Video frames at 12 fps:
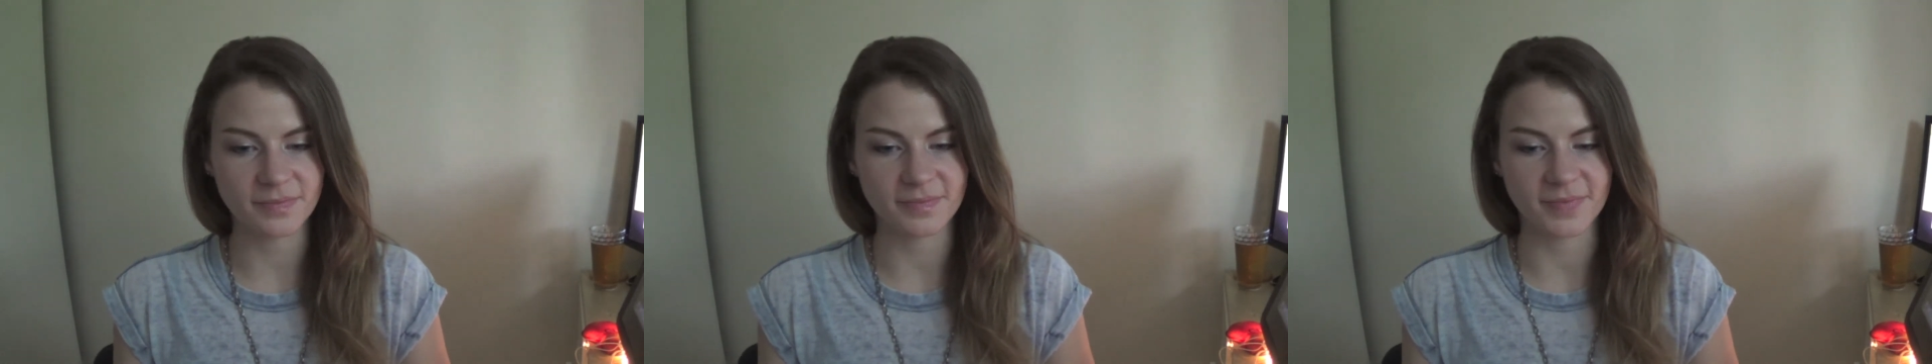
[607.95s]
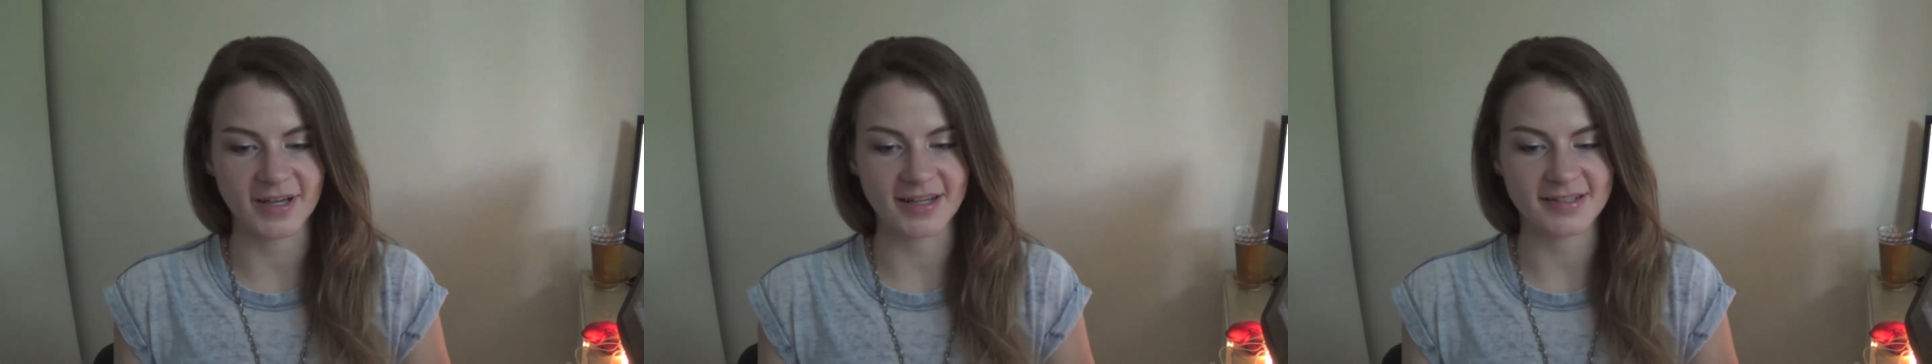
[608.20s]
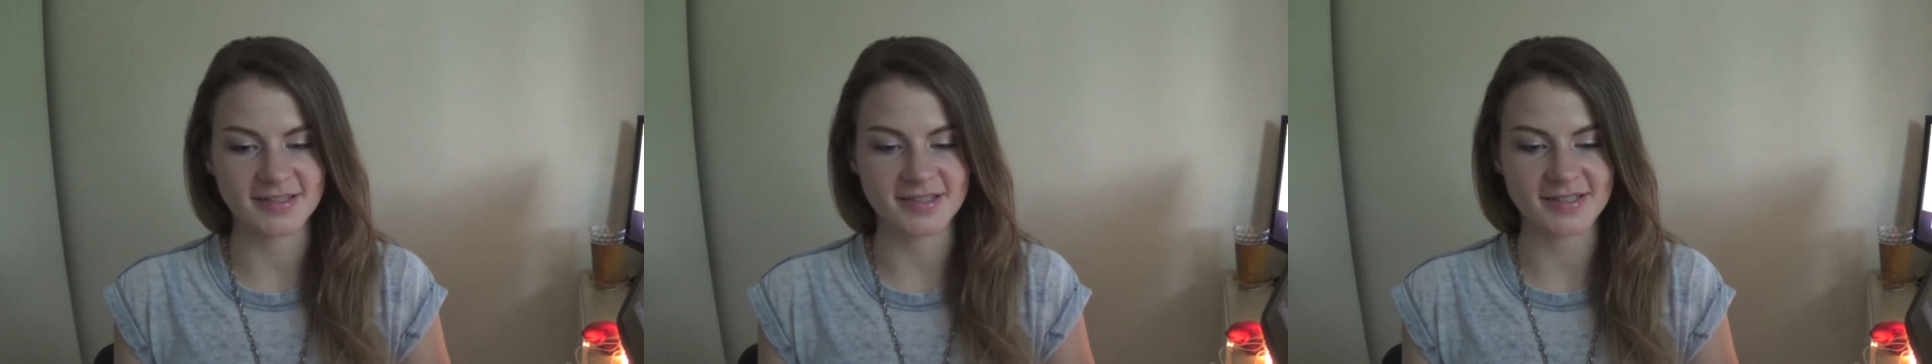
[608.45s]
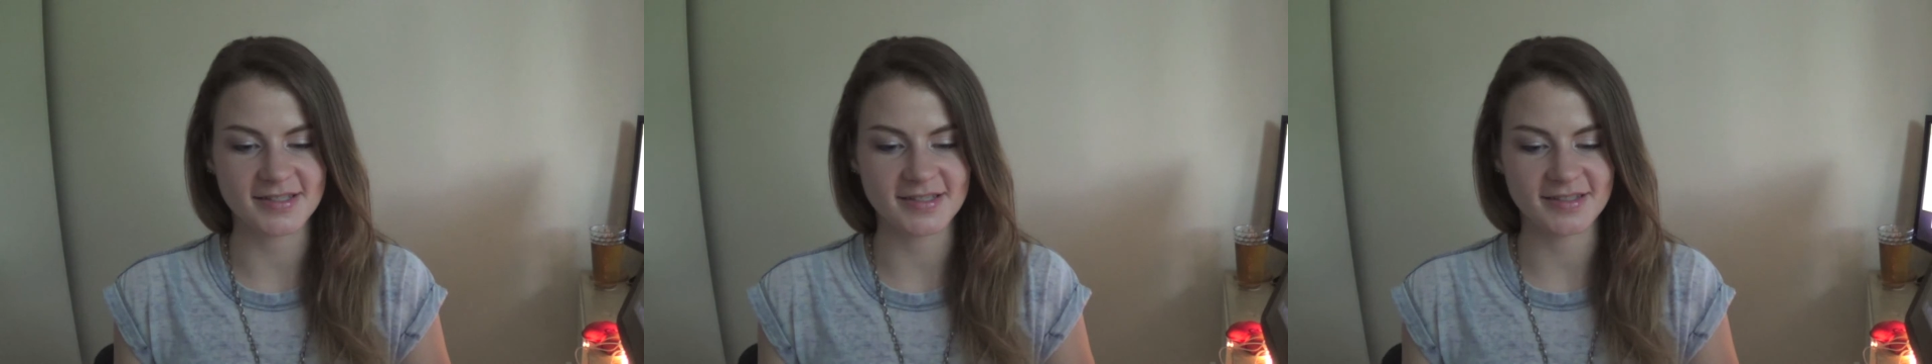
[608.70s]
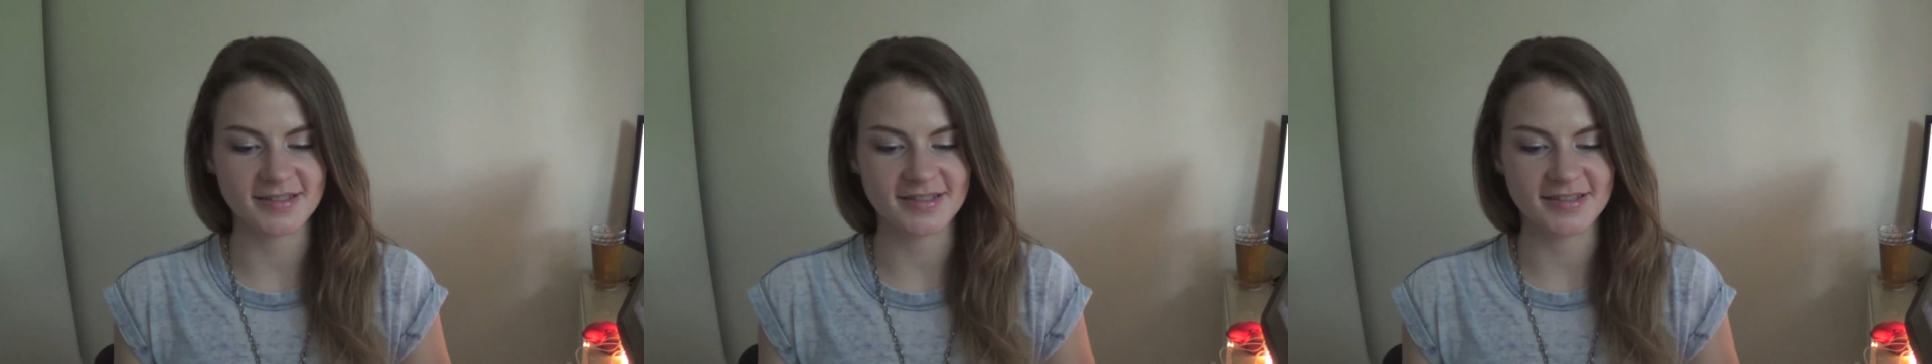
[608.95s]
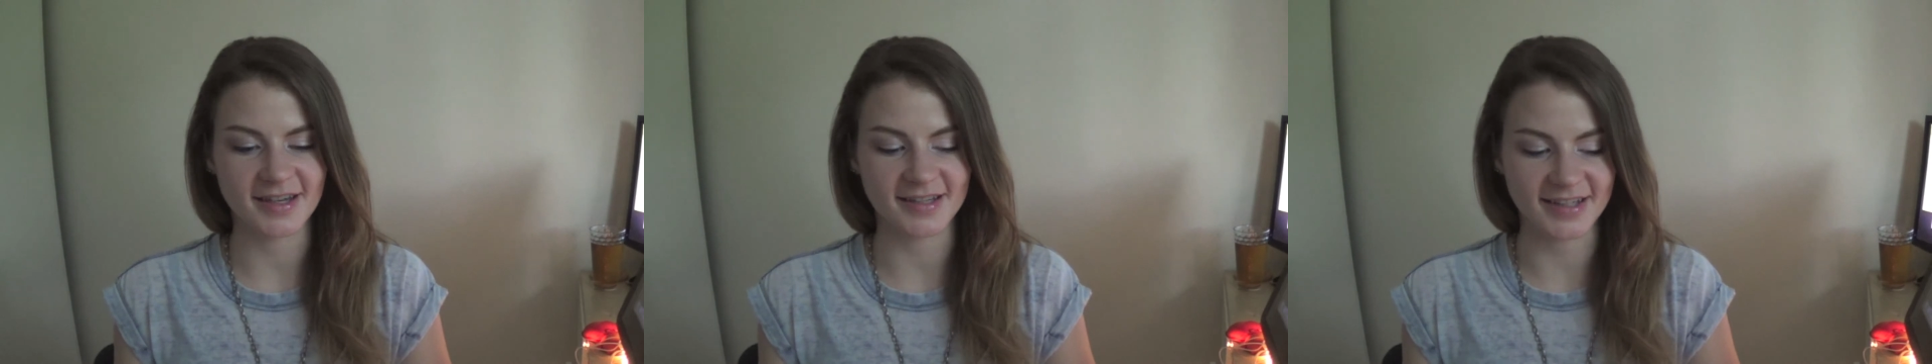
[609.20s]
but just
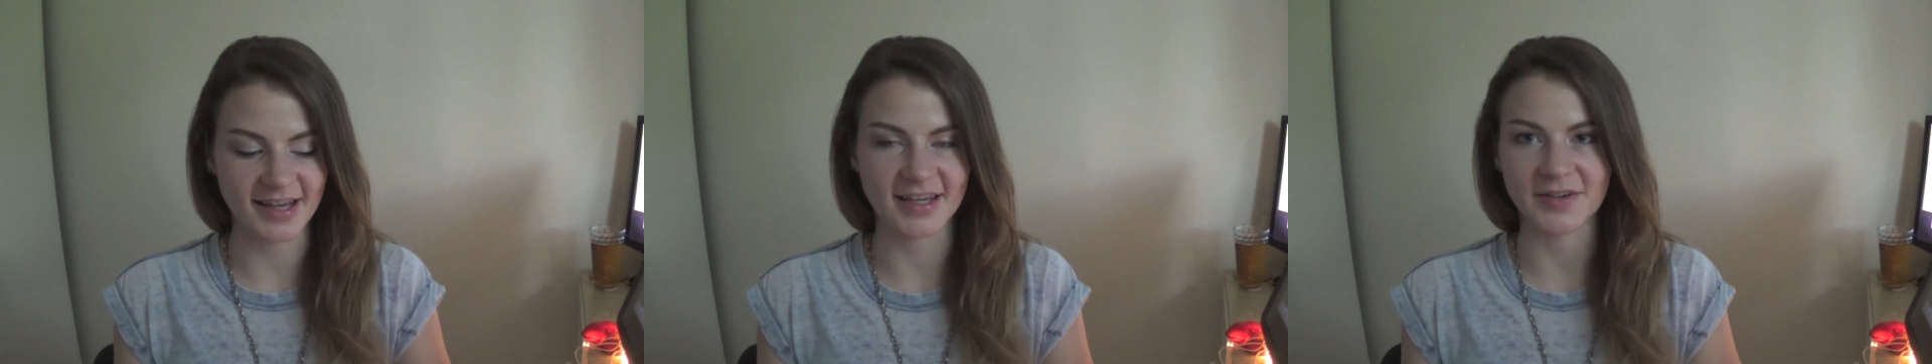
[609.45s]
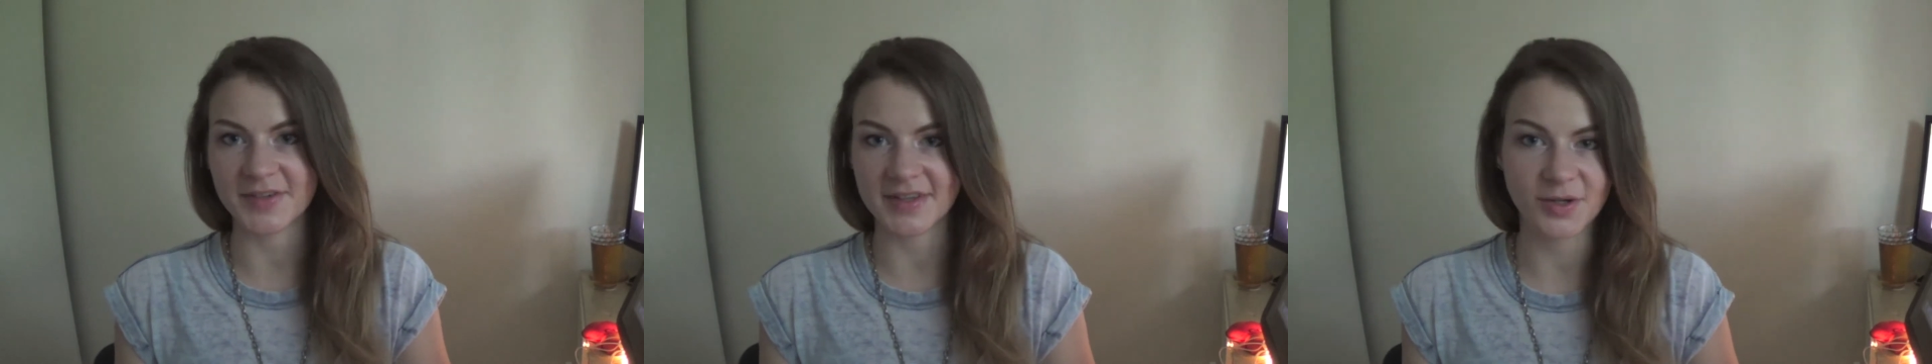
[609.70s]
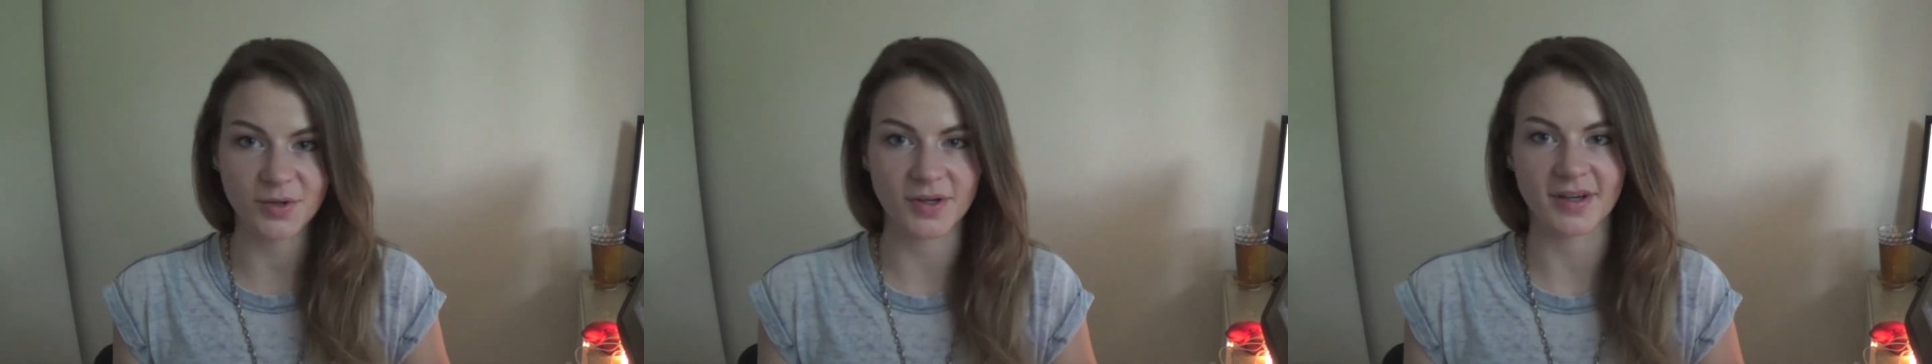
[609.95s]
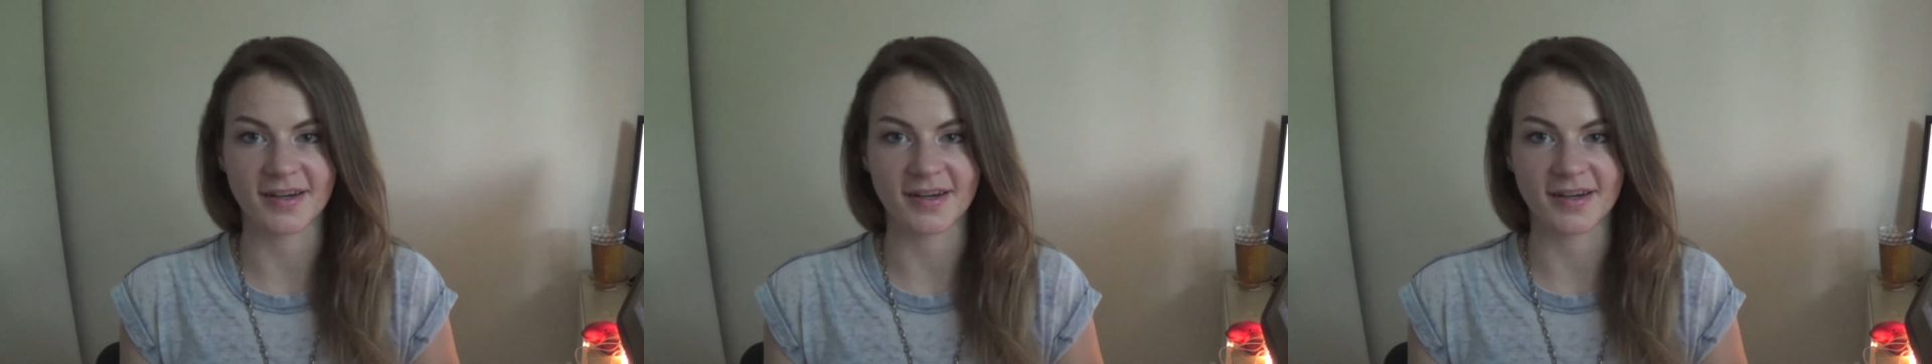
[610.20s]
again, everything going